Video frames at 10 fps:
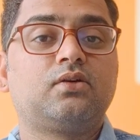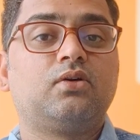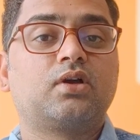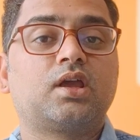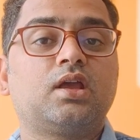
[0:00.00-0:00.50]

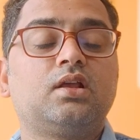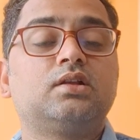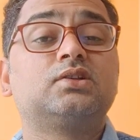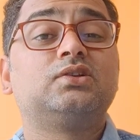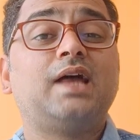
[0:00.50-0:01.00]
Okay,
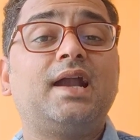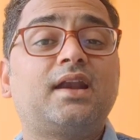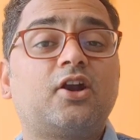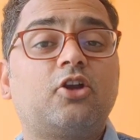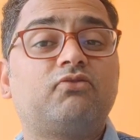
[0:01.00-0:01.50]
so that
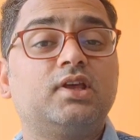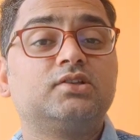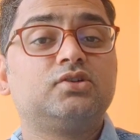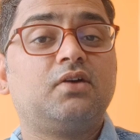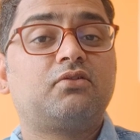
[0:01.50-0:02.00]
kind of
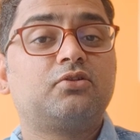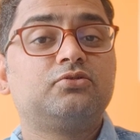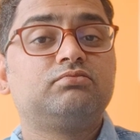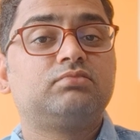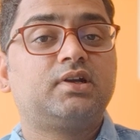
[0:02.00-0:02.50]
things you have
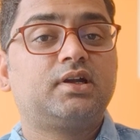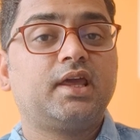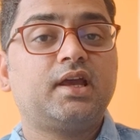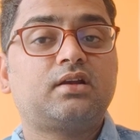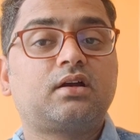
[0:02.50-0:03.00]
to
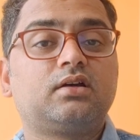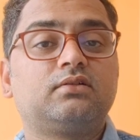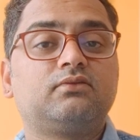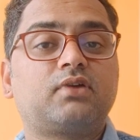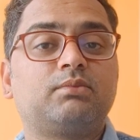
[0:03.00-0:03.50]
take
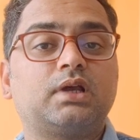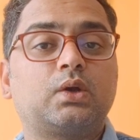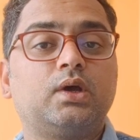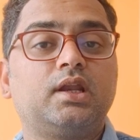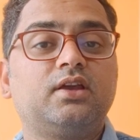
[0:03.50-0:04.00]
from the
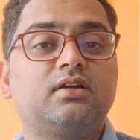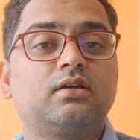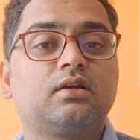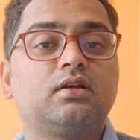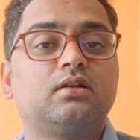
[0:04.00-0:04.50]
query,
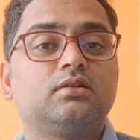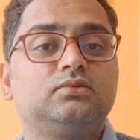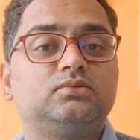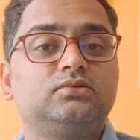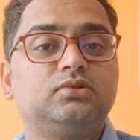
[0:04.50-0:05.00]

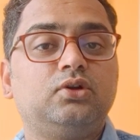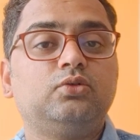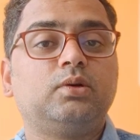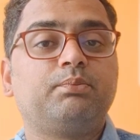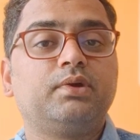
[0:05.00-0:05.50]

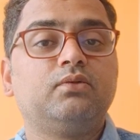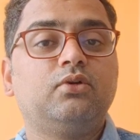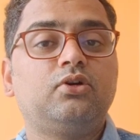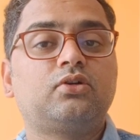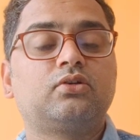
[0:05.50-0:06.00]
do a
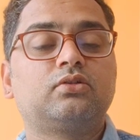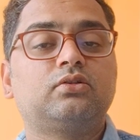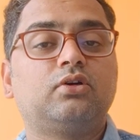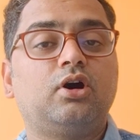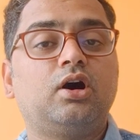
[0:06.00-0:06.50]
pivot,
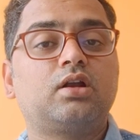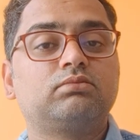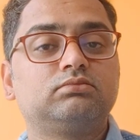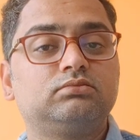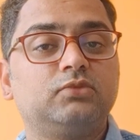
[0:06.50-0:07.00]

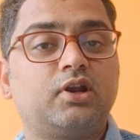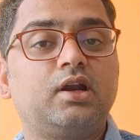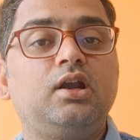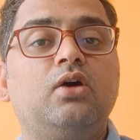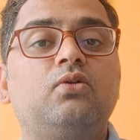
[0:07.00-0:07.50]
or
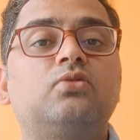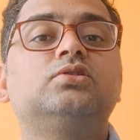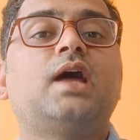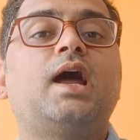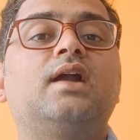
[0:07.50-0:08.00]
drill down to
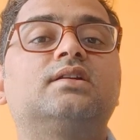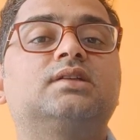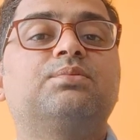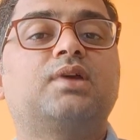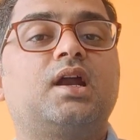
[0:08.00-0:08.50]
that
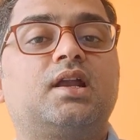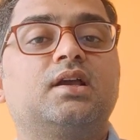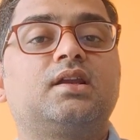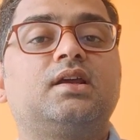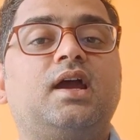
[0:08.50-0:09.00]

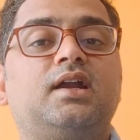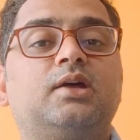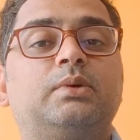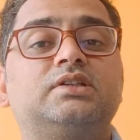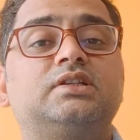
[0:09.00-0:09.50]
subcategory
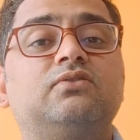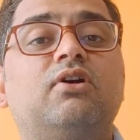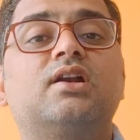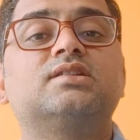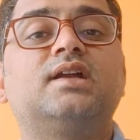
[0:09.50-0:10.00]
item and see
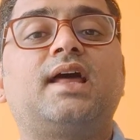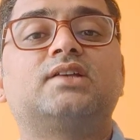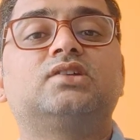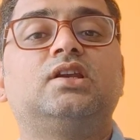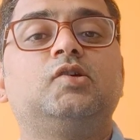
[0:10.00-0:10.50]
what is that
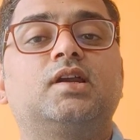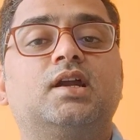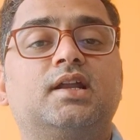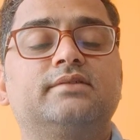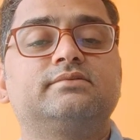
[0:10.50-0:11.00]
actually you are getting.